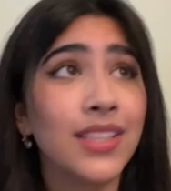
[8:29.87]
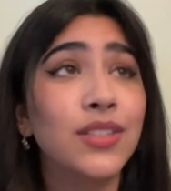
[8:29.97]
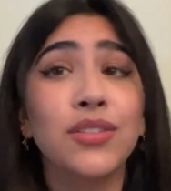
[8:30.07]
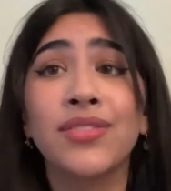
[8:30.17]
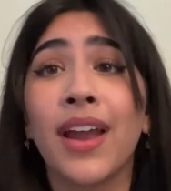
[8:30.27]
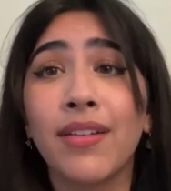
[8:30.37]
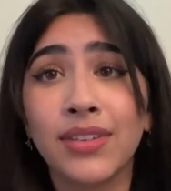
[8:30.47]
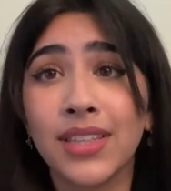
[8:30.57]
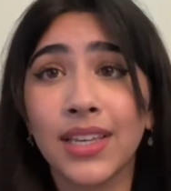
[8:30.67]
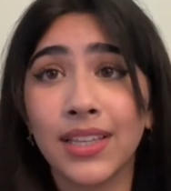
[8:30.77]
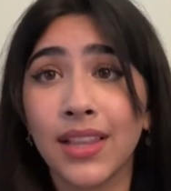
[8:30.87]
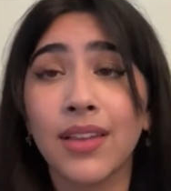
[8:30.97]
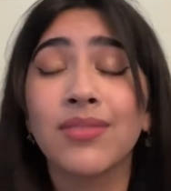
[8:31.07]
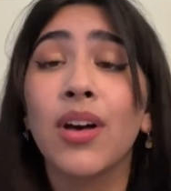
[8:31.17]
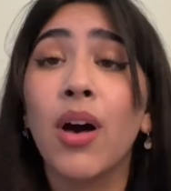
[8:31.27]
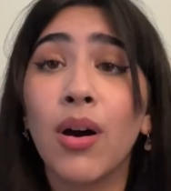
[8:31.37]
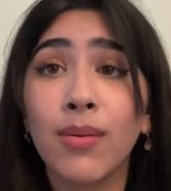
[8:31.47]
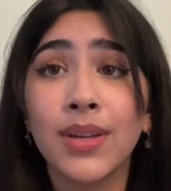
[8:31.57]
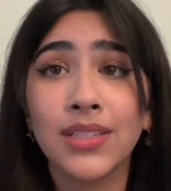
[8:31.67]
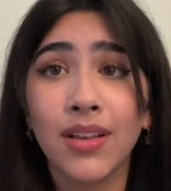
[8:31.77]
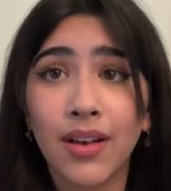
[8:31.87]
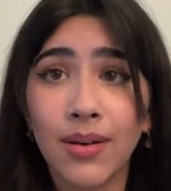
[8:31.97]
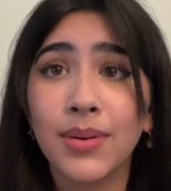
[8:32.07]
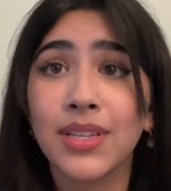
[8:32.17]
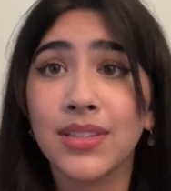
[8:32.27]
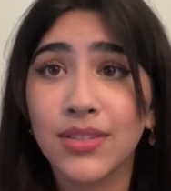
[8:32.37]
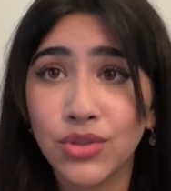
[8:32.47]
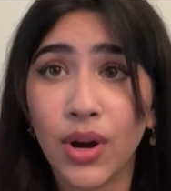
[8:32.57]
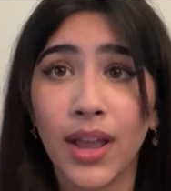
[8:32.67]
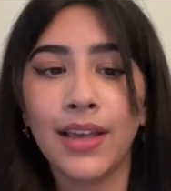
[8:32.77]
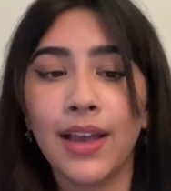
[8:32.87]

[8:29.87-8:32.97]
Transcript: This goes for everything in life. Always, always try.